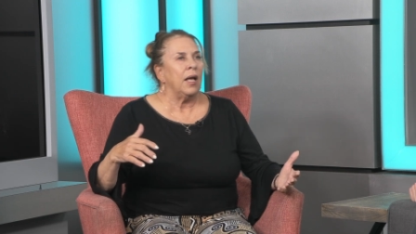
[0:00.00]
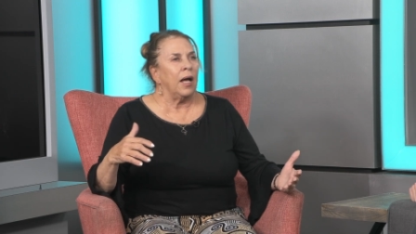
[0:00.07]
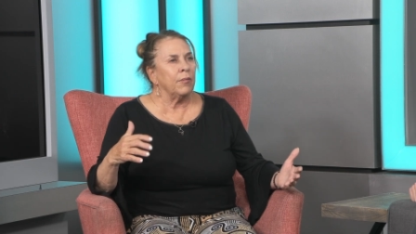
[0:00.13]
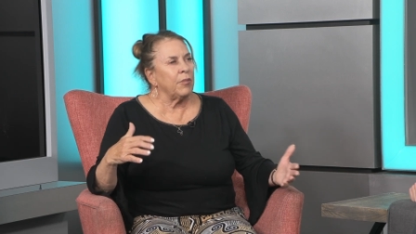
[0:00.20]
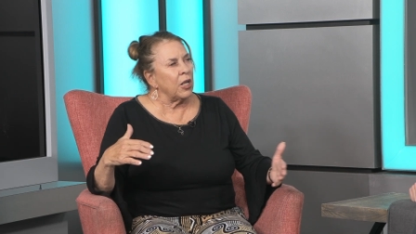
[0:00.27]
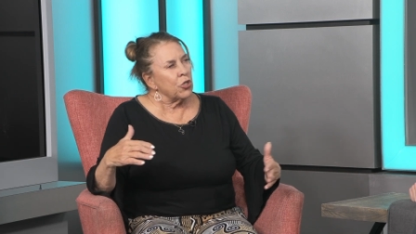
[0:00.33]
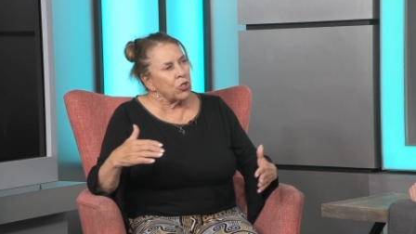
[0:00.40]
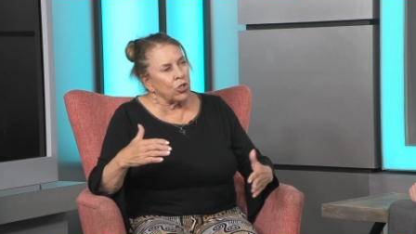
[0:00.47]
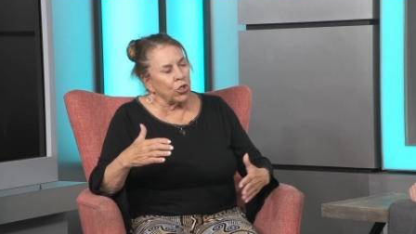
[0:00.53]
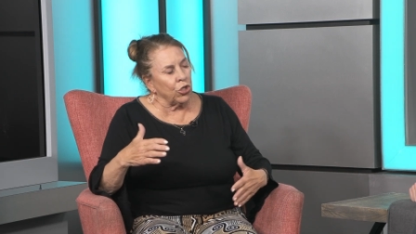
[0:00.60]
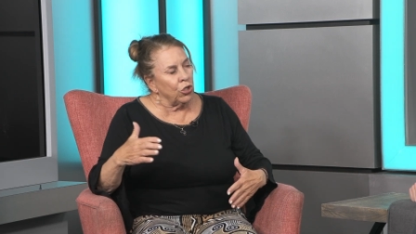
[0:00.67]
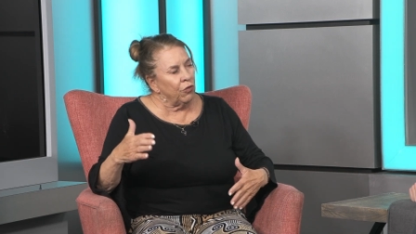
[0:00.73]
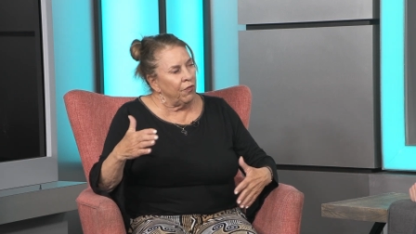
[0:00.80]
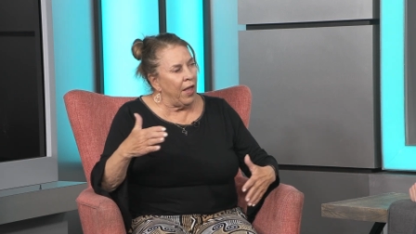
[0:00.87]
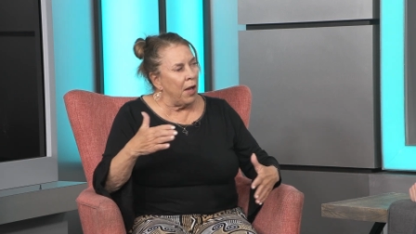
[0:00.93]
I'm not sure
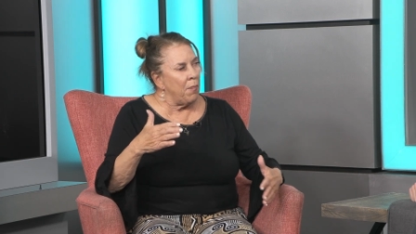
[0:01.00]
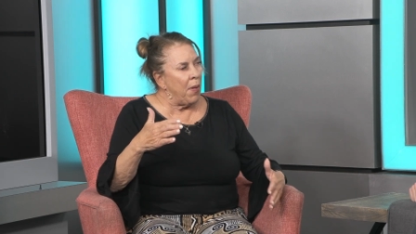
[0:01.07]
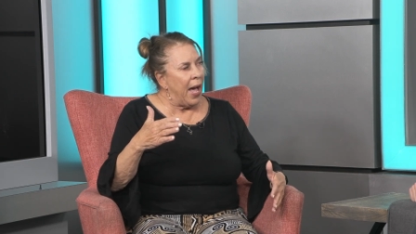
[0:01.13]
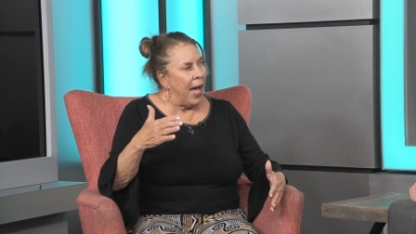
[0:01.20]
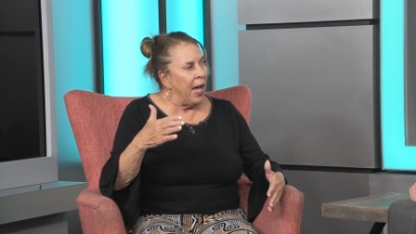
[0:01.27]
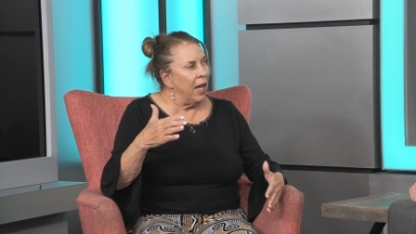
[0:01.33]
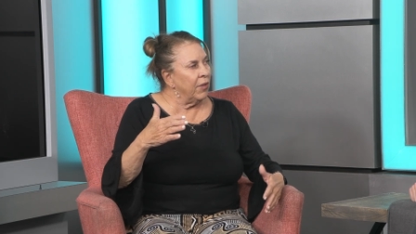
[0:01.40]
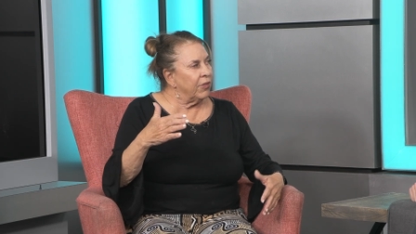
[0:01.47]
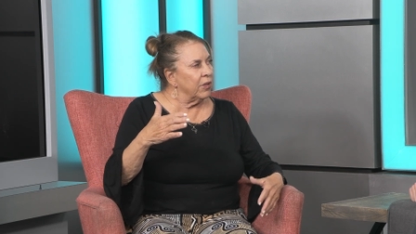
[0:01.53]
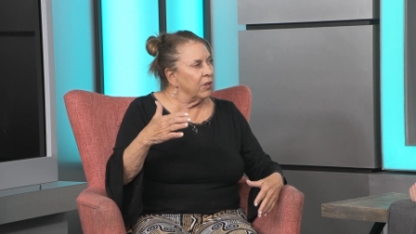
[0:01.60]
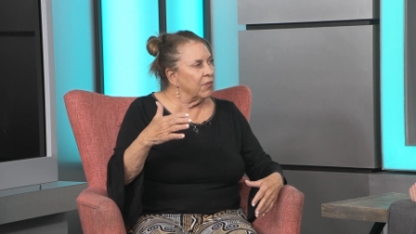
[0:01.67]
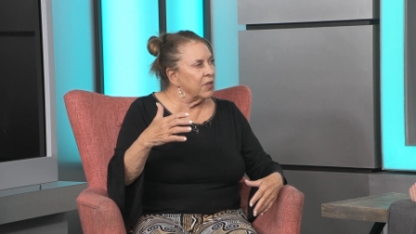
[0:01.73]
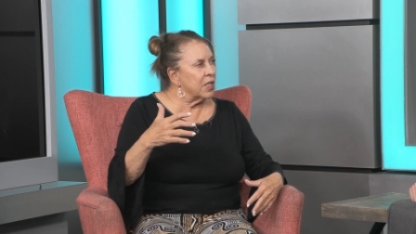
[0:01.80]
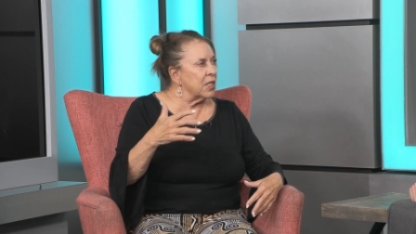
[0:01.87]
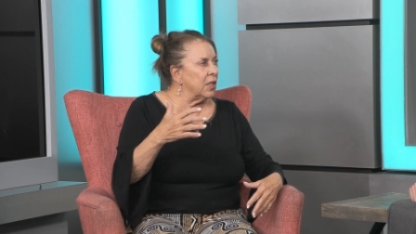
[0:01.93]
of that path and
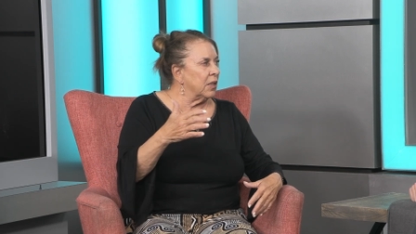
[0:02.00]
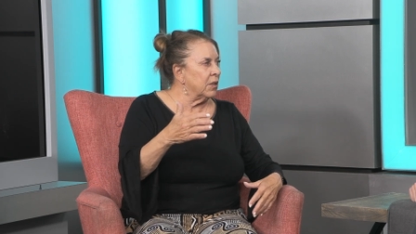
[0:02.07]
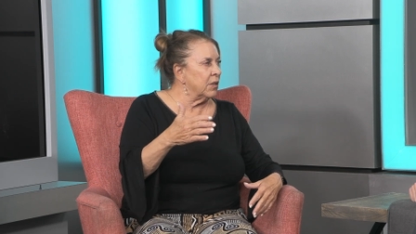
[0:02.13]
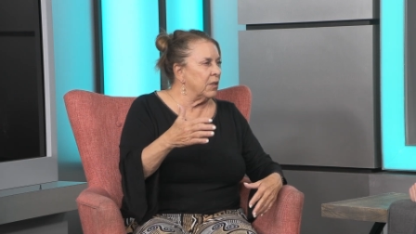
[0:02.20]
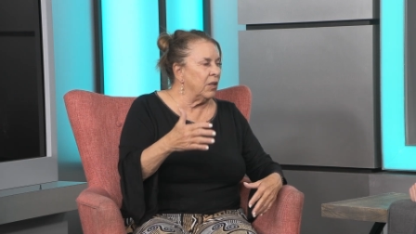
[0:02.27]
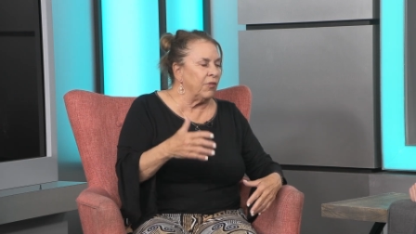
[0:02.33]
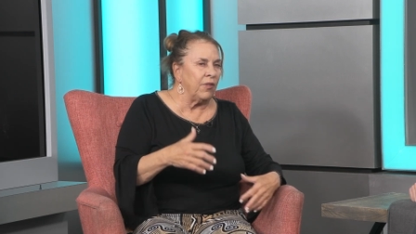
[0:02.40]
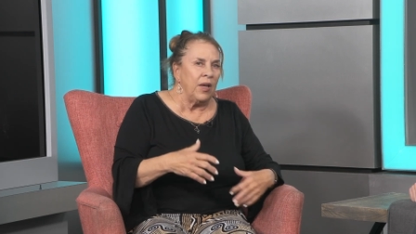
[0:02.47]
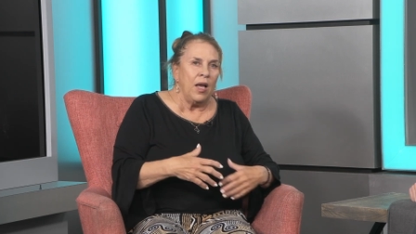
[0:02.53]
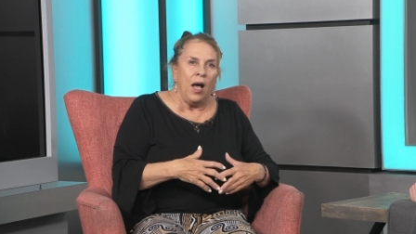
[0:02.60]
if it's clear enough.